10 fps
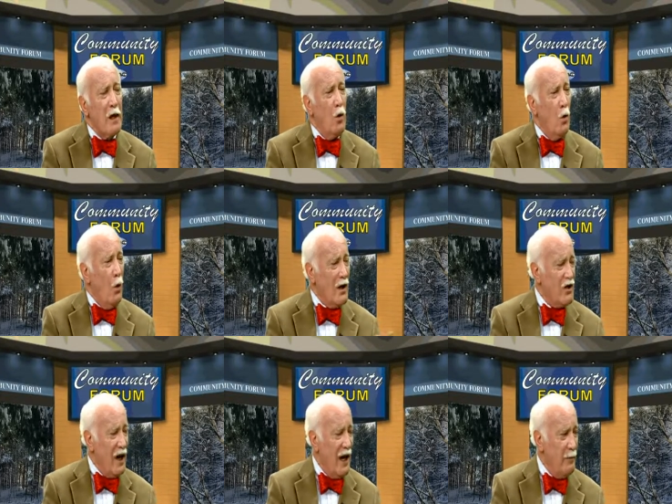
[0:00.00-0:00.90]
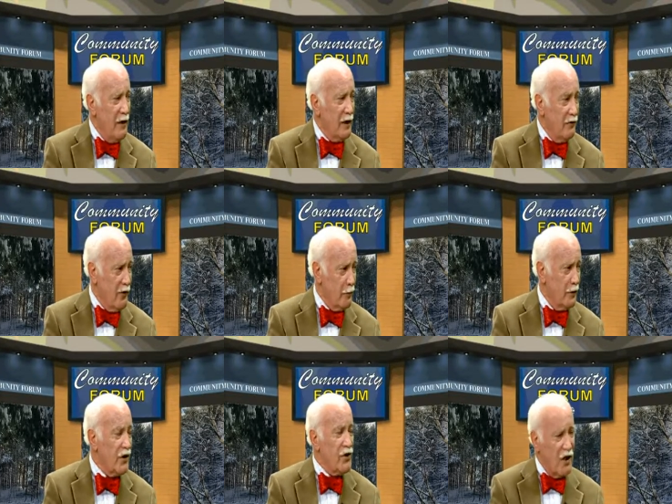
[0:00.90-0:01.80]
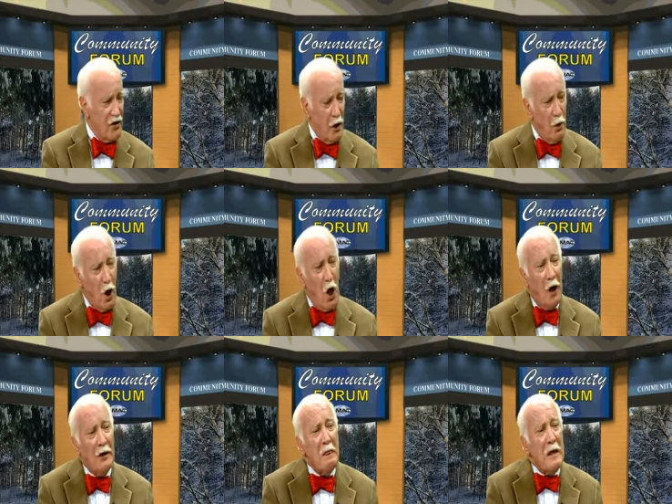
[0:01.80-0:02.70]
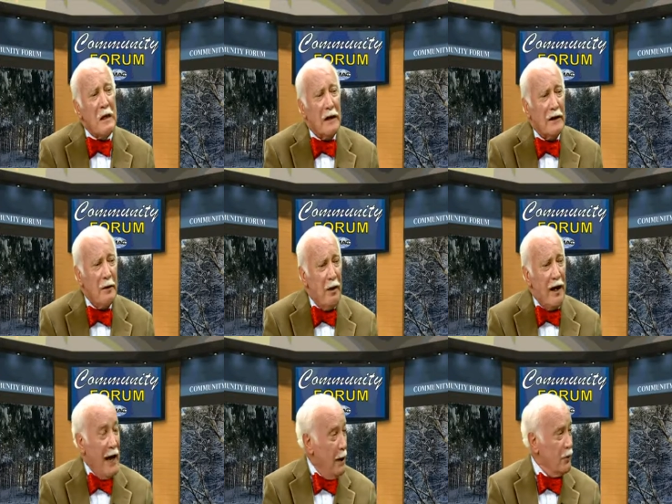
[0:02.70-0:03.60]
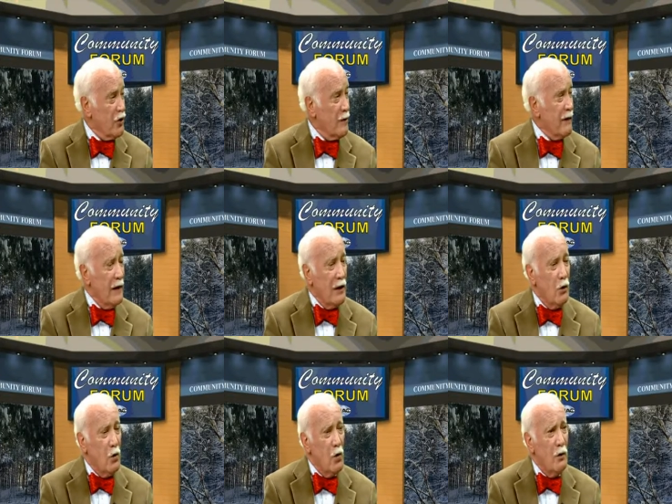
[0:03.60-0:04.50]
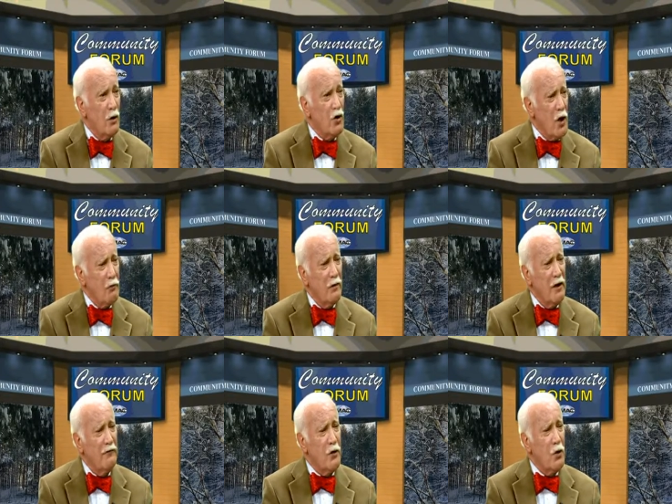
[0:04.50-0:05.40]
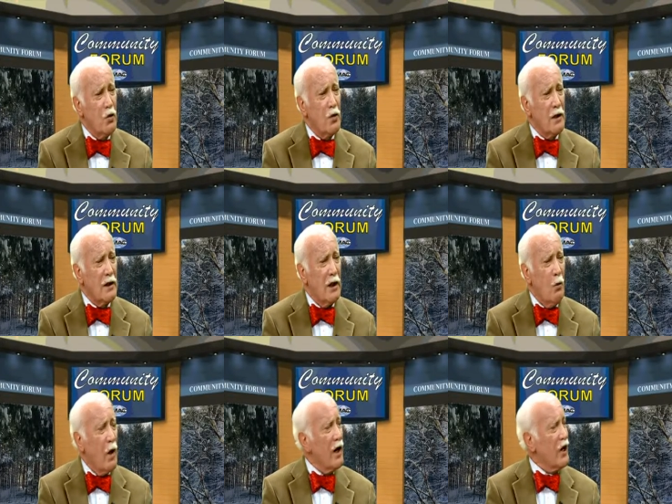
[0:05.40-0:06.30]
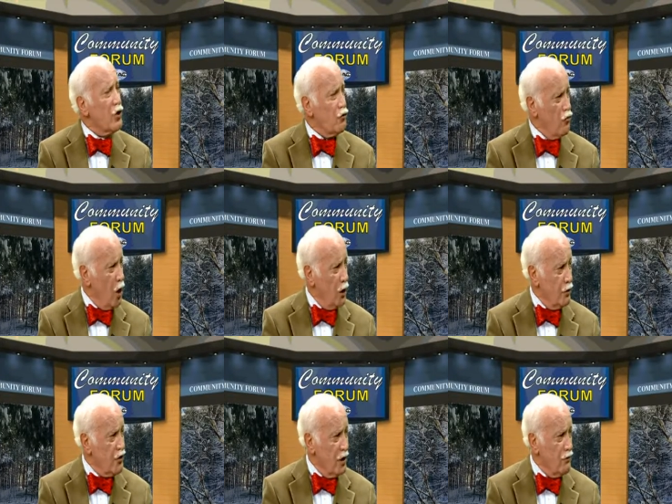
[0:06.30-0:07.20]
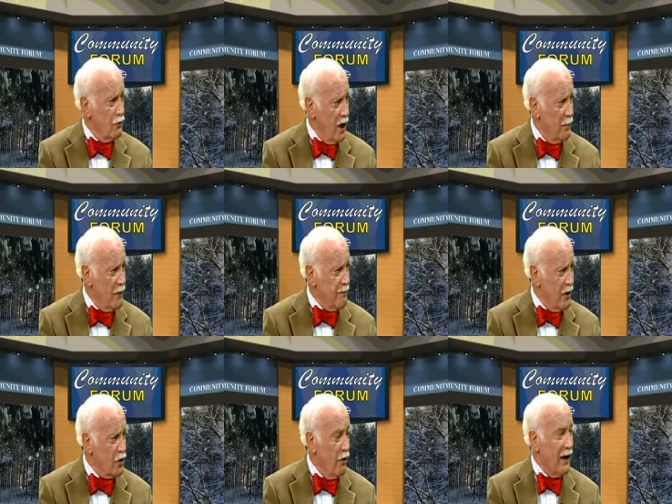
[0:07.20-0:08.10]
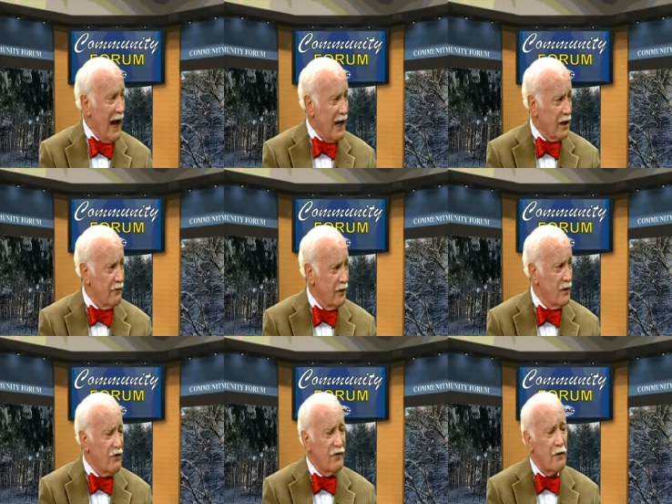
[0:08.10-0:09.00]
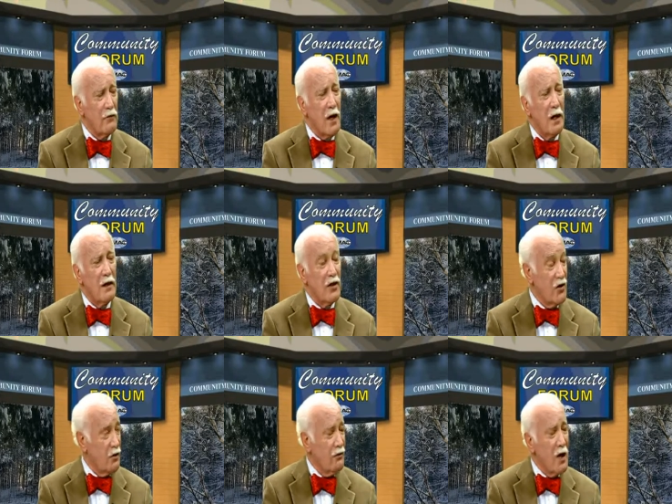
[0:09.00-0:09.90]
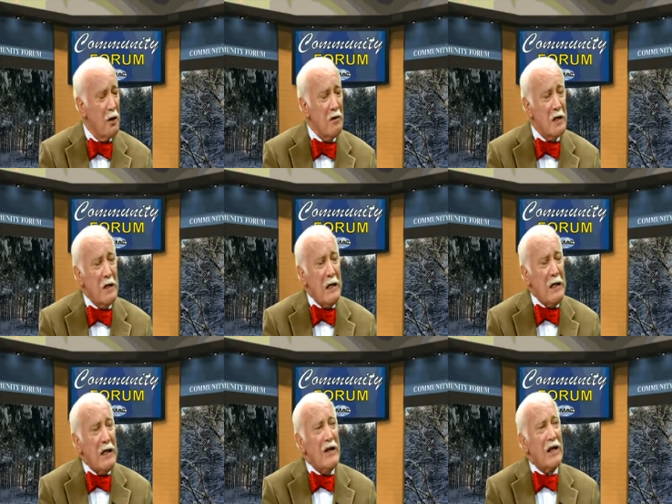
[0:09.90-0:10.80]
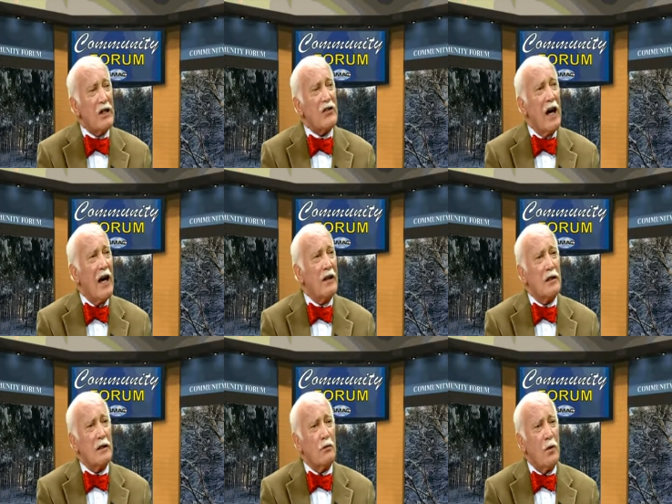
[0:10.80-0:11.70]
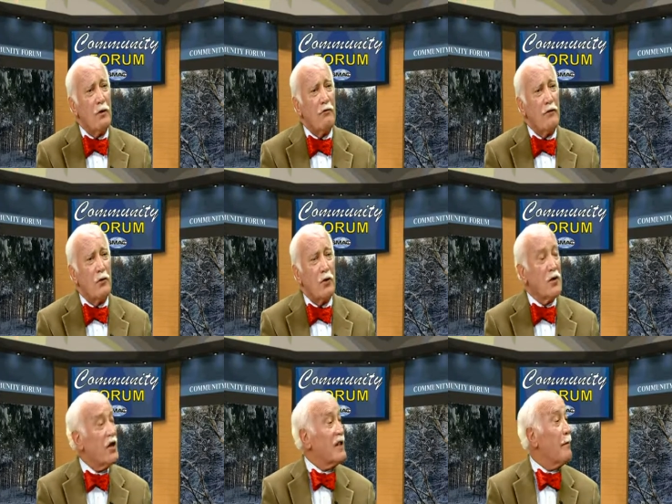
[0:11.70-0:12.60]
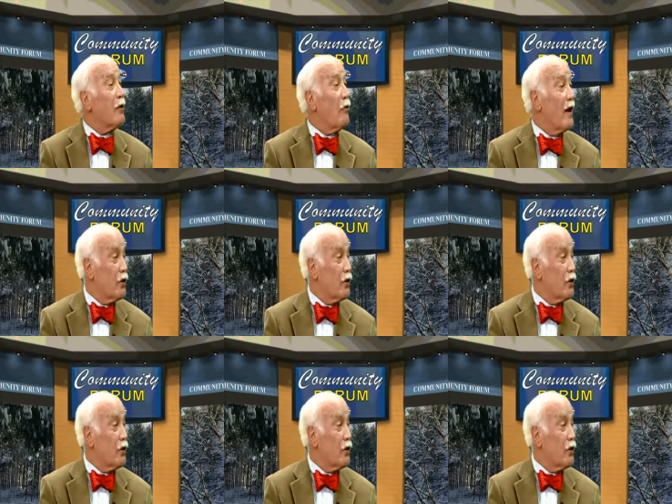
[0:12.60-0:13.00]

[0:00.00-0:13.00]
one side being the Federalists, as they were called, uh, led by Hamilton, uh, who generally viewed, uh, wanted a stronger central government, and so an active federal uh, central government. Uh, the other side uh, we refer to as the Democratic